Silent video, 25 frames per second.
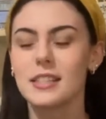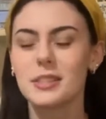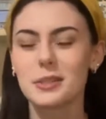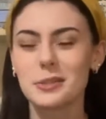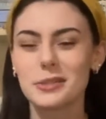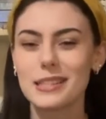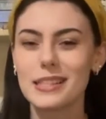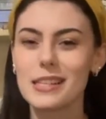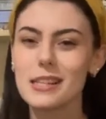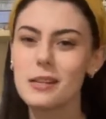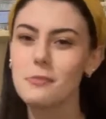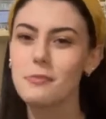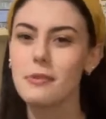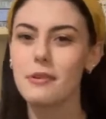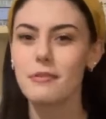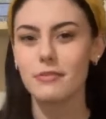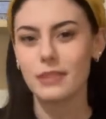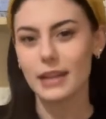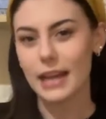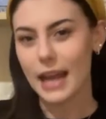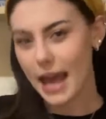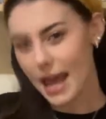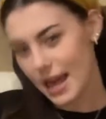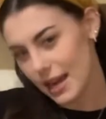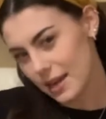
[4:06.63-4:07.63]
So it's a little bit of
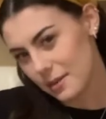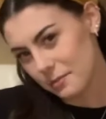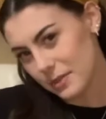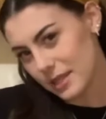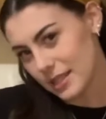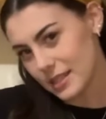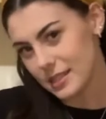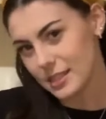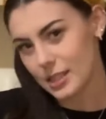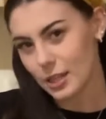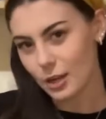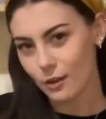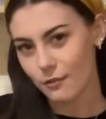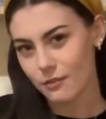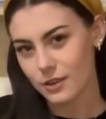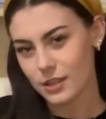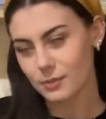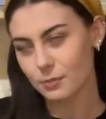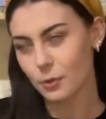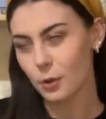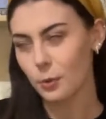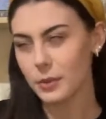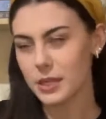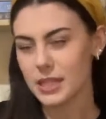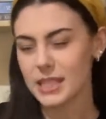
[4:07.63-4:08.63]
an enemies to
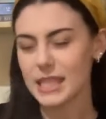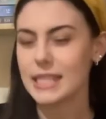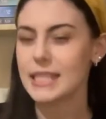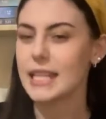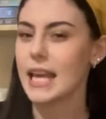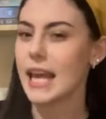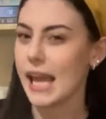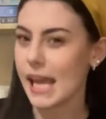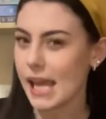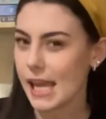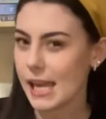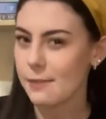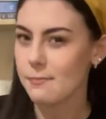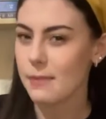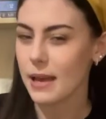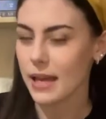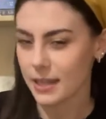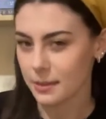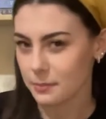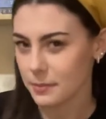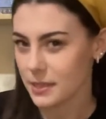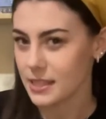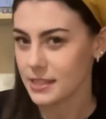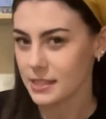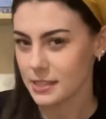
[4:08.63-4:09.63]
lovers moment, a tame
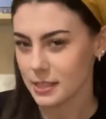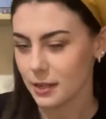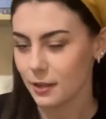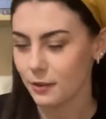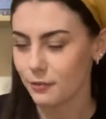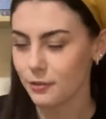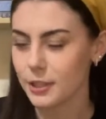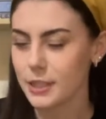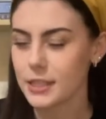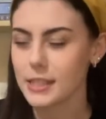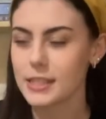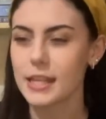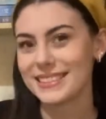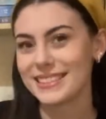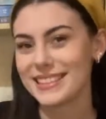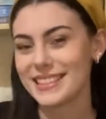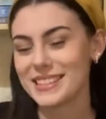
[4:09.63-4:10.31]
enemies to lovers.